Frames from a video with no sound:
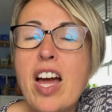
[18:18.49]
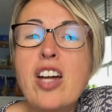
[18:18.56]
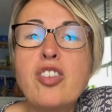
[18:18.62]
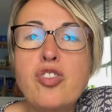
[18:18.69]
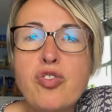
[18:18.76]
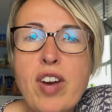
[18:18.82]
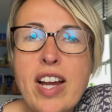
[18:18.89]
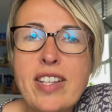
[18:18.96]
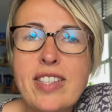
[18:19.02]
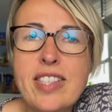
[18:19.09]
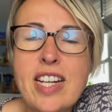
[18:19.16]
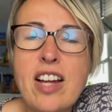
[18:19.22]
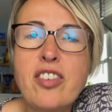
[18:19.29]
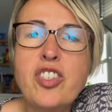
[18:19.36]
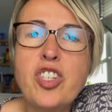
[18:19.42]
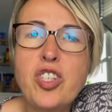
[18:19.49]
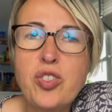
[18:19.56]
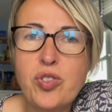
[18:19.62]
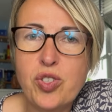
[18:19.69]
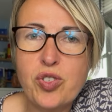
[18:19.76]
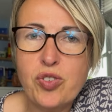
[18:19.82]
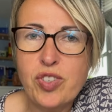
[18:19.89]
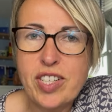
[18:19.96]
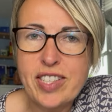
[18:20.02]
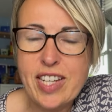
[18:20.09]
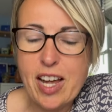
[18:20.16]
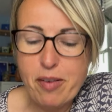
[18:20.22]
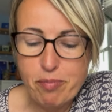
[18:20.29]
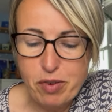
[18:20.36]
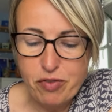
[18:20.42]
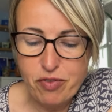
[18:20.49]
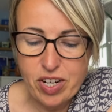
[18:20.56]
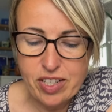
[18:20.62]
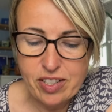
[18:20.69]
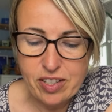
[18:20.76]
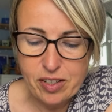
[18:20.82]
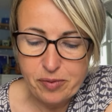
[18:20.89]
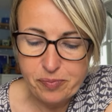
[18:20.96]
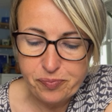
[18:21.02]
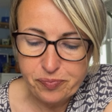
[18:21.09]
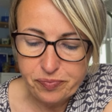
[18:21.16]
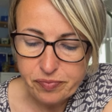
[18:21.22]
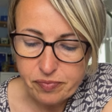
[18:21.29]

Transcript: addressed and new stories can be written.